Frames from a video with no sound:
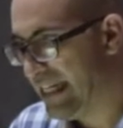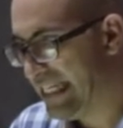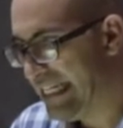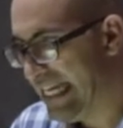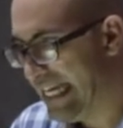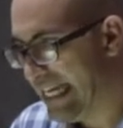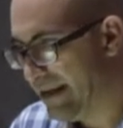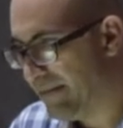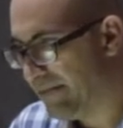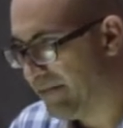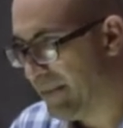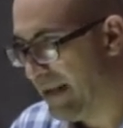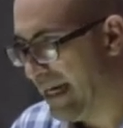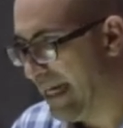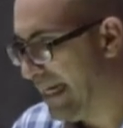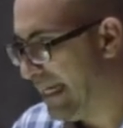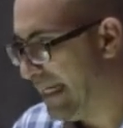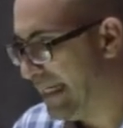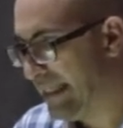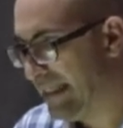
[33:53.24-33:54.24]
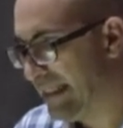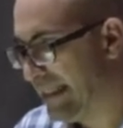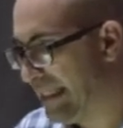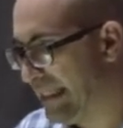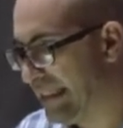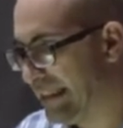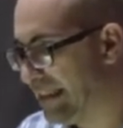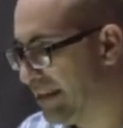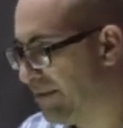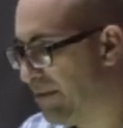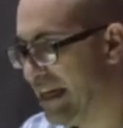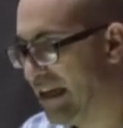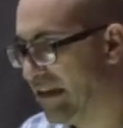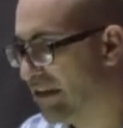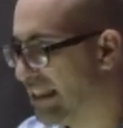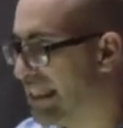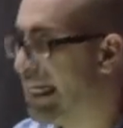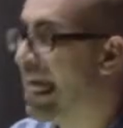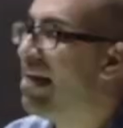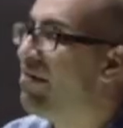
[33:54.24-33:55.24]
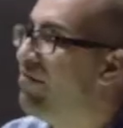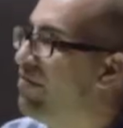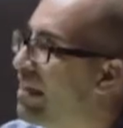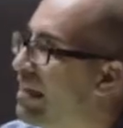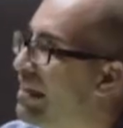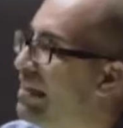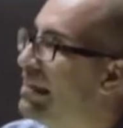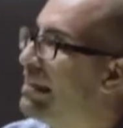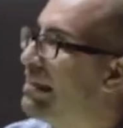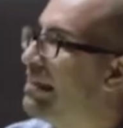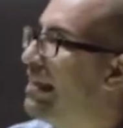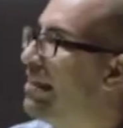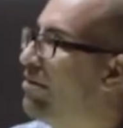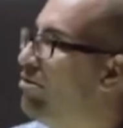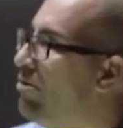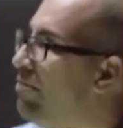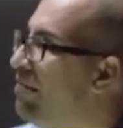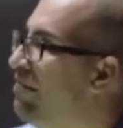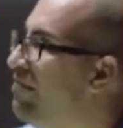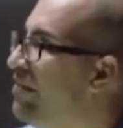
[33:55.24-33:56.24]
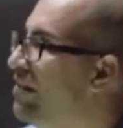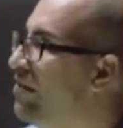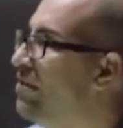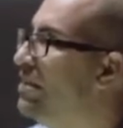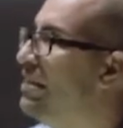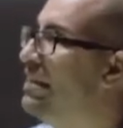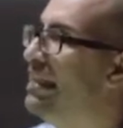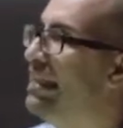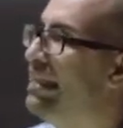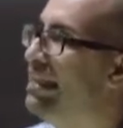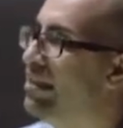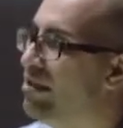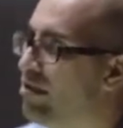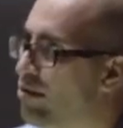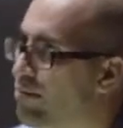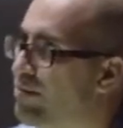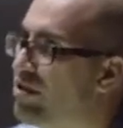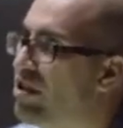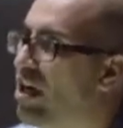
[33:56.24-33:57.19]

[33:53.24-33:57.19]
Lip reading: big-name speakers and advocates like Norman Finkelstein and Noam